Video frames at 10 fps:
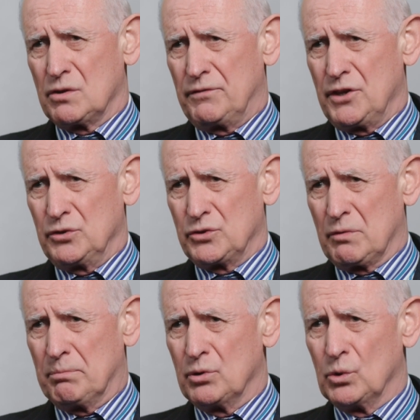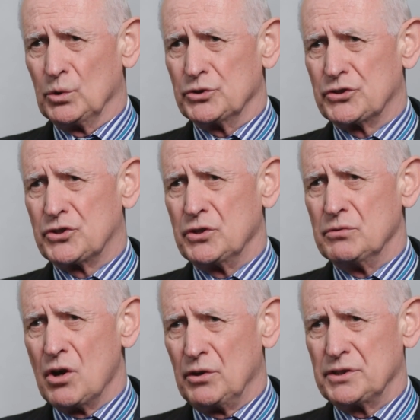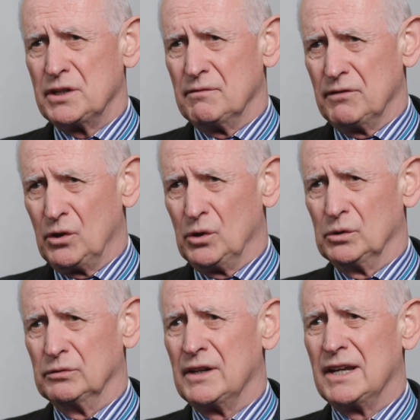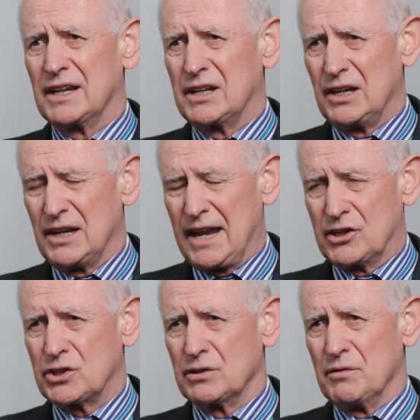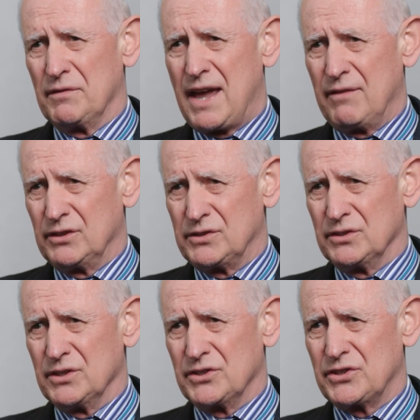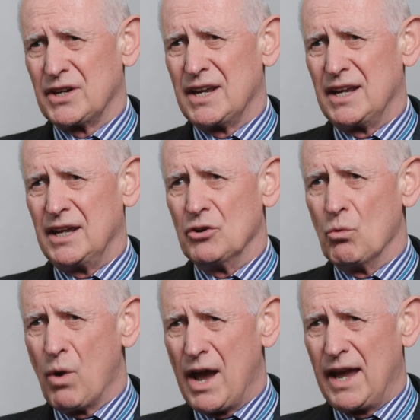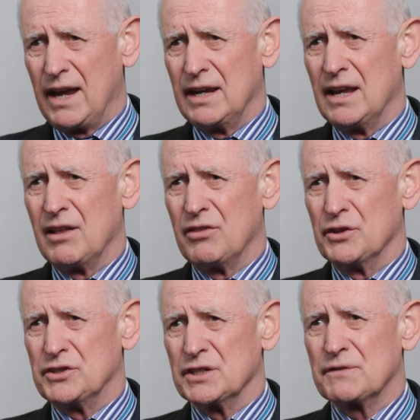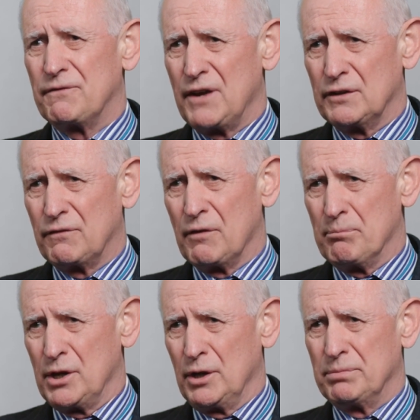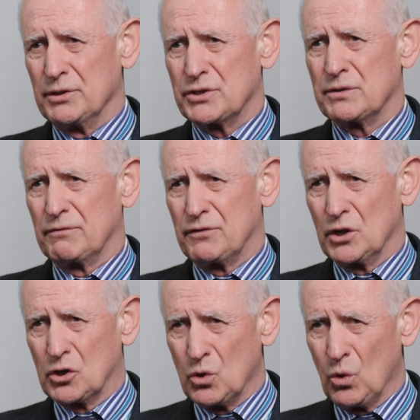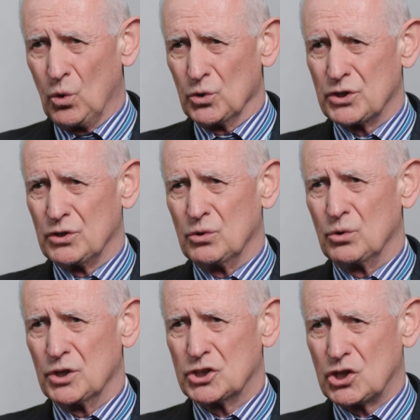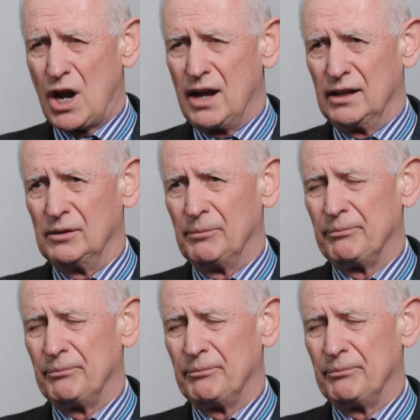of those reports do not involve collection of evidence in a way that is fit for purpose for a court or a trial.